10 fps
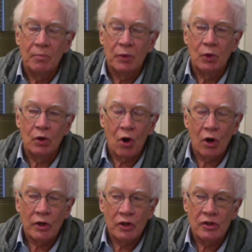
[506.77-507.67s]
pure
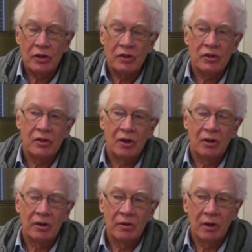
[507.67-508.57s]
consciousness
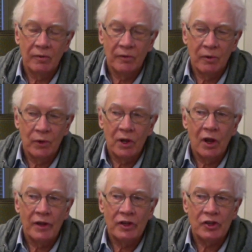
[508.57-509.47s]
of the
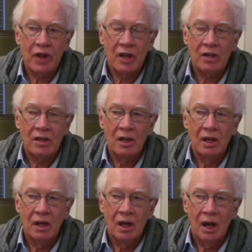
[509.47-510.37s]
realized state
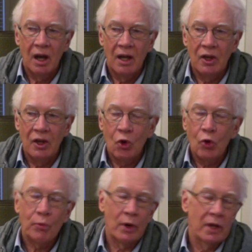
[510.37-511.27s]

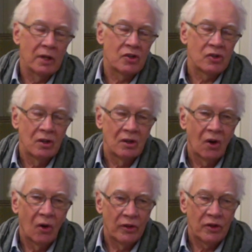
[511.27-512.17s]
incorporates
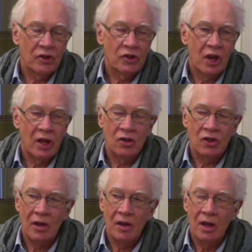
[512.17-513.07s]
all this change
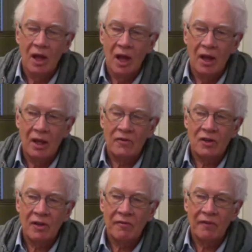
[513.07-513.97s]
and
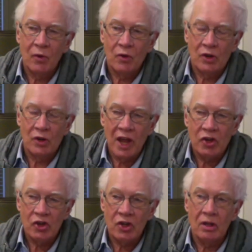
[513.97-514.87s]
gives it a
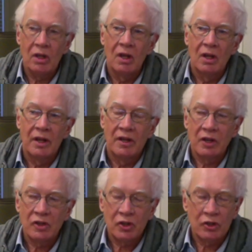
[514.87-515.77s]
foundation that
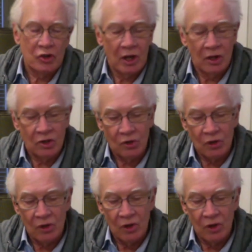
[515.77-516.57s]
doesn't change. So